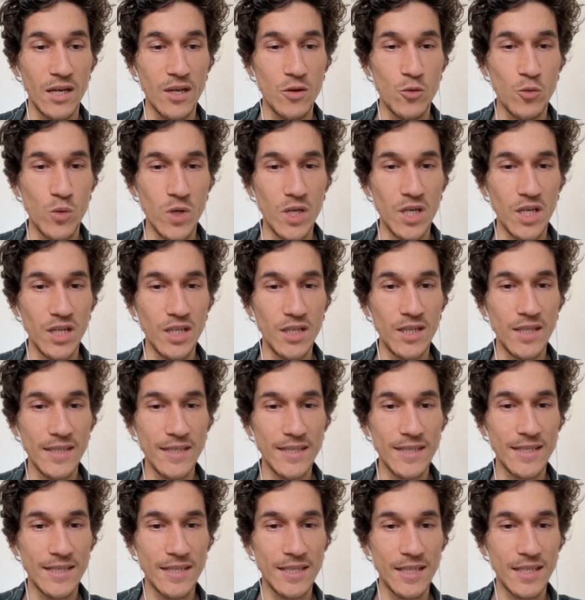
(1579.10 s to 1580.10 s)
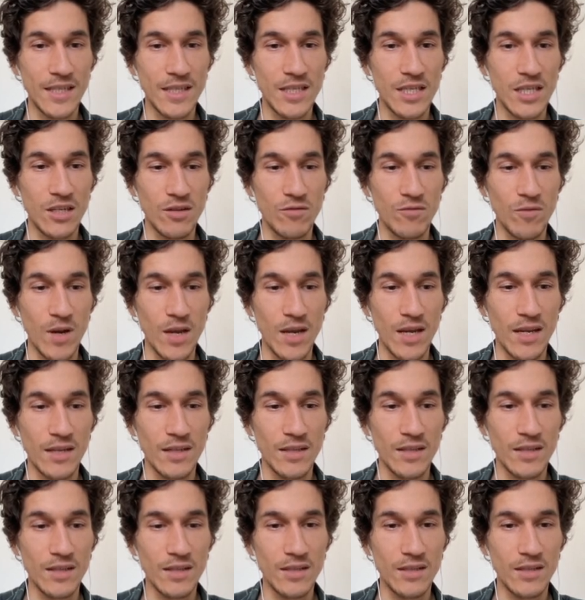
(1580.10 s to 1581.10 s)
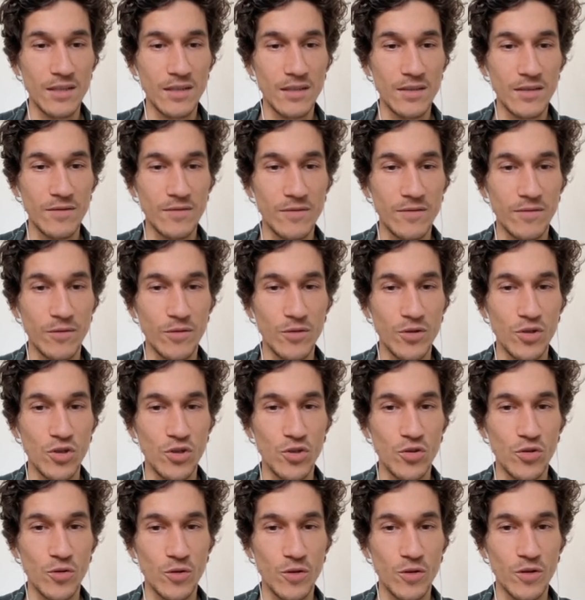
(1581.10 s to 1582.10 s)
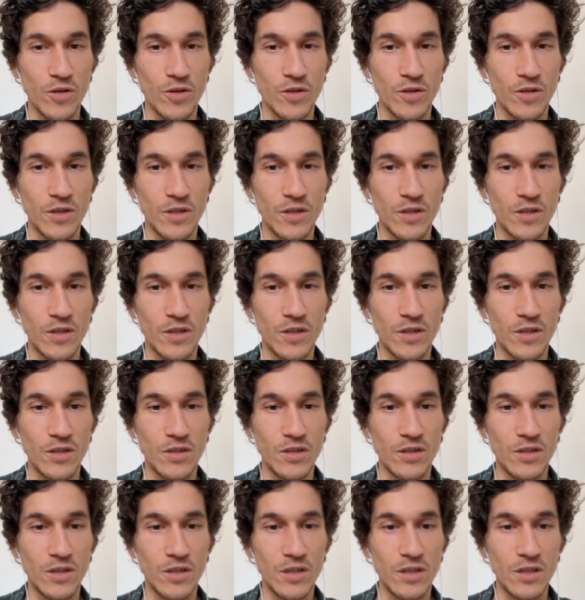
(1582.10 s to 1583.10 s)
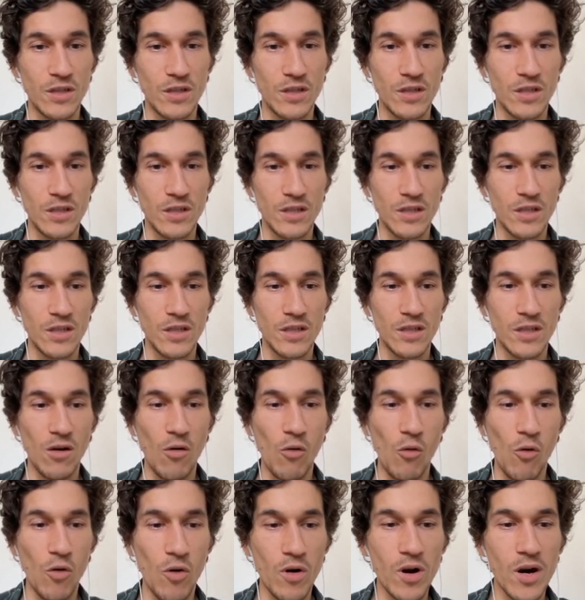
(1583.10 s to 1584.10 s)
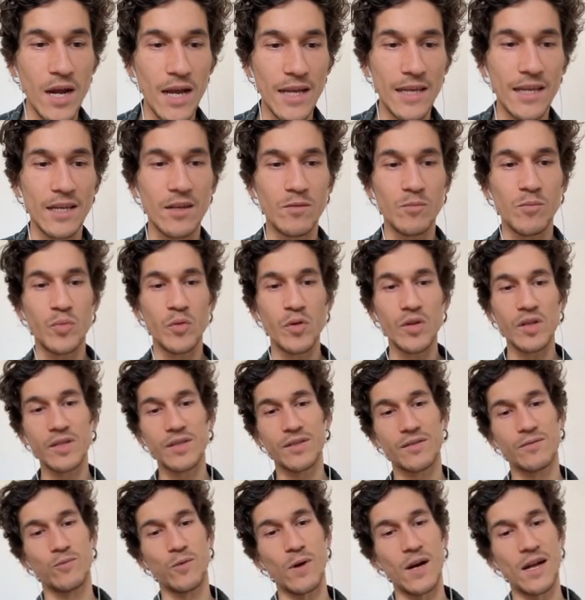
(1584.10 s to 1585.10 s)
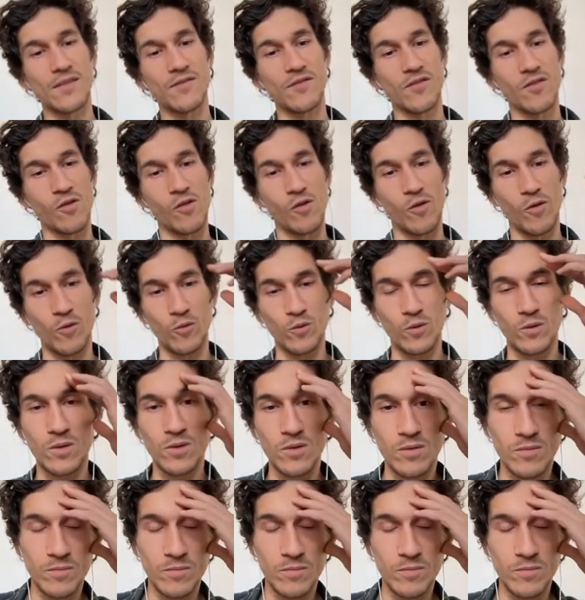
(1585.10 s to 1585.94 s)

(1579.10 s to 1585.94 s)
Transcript: We need that city, right? For sure. Or I can build one road.